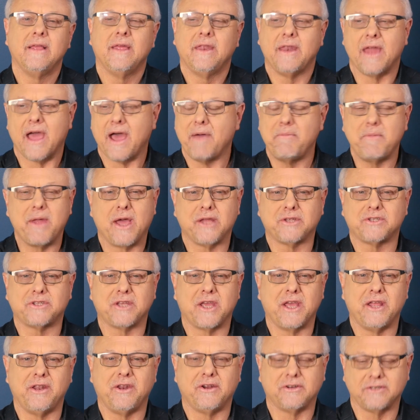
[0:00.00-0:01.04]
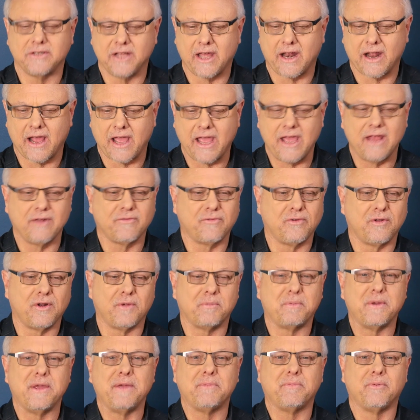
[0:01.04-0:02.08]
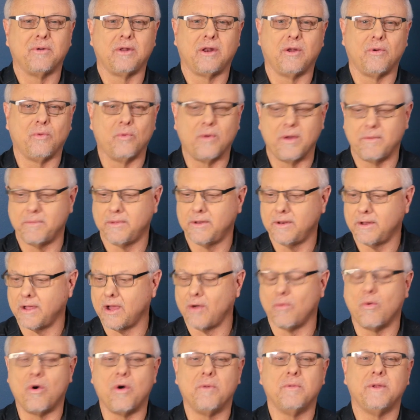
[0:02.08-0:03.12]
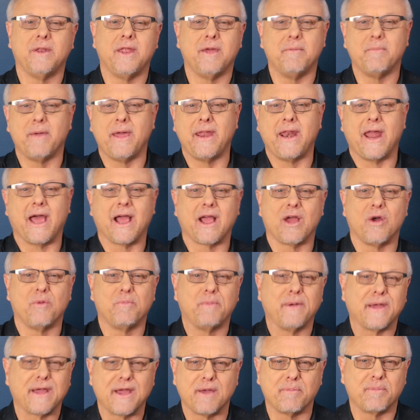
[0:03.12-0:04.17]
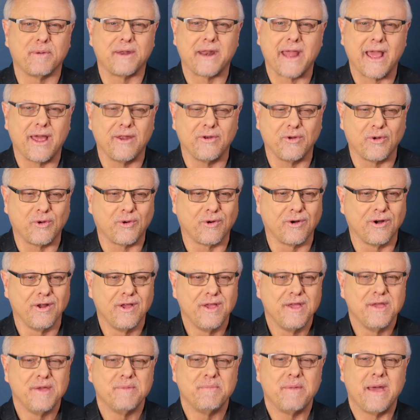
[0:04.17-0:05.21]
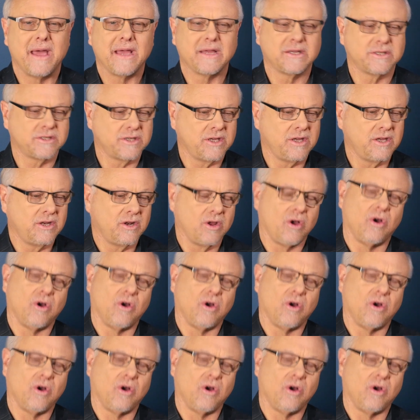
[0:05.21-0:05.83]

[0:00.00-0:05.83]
Now, I'm not saying there's not a handful of people, a woman that may not go pick up an outdoor magazine,